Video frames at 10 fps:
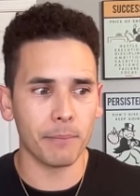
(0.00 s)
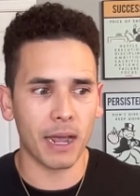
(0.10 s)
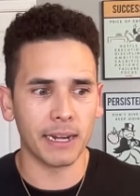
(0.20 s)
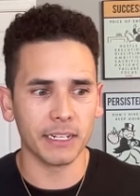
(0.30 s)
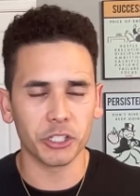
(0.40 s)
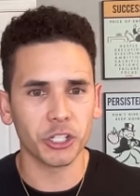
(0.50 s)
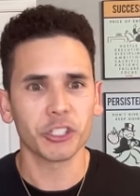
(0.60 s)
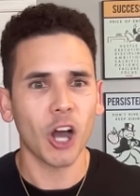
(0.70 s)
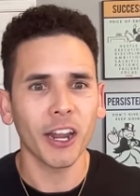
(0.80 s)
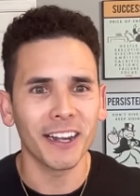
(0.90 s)
mind it's just
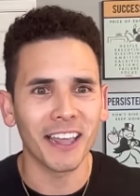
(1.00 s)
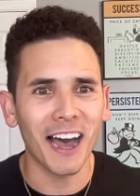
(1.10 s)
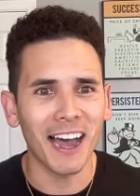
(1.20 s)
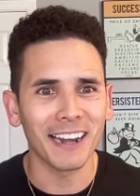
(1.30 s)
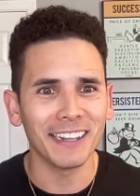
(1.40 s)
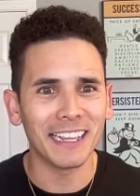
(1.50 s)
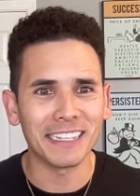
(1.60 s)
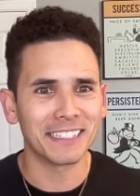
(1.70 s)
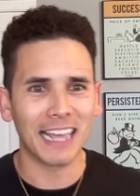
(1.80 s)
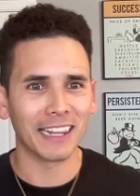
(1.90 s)
talking to god
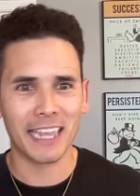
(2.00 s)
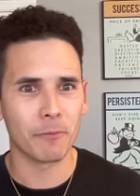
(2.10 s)
it's telling mm-hmm.